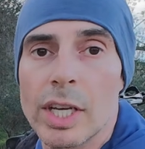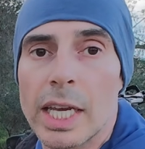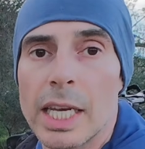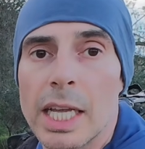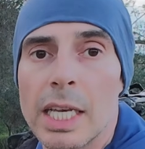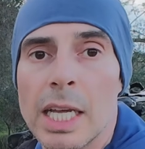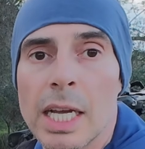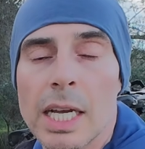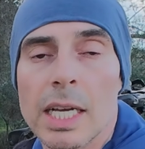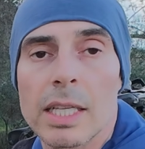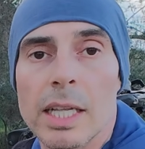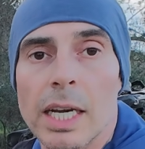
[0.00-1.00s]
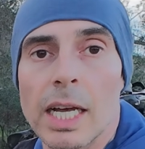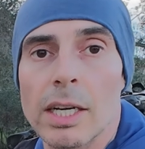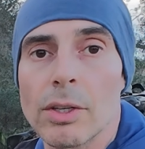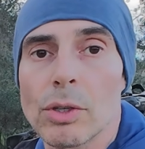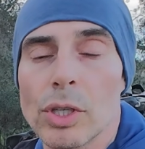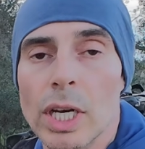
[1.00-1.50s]
channel there
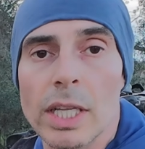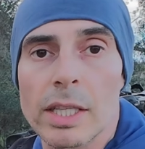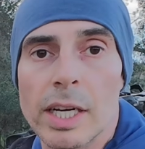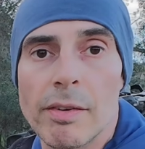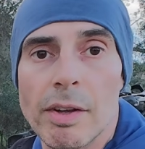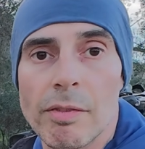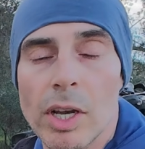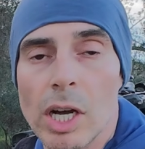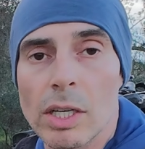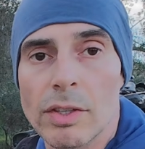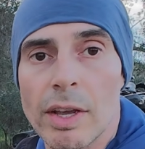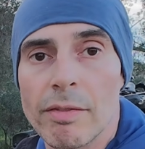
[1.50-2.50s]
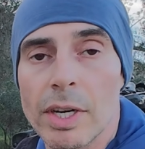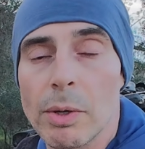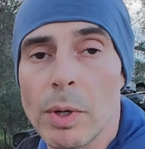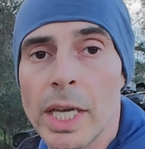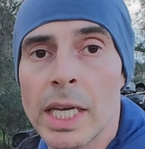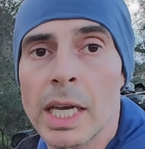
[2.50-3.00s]
are usually travel vlogs every
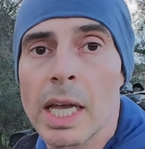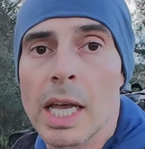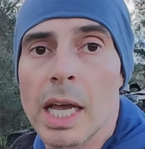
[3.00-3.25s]
week,